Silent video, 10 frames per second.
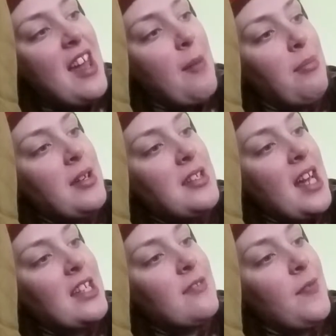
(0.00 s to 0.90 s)
a
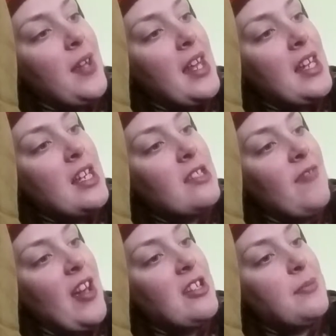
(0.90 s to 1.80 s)
pretext for getting his
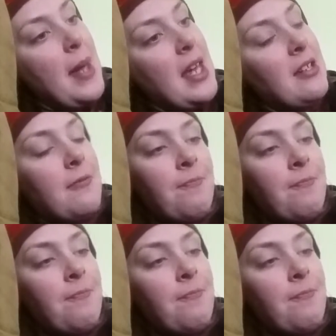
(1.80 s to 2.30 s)
fares paid.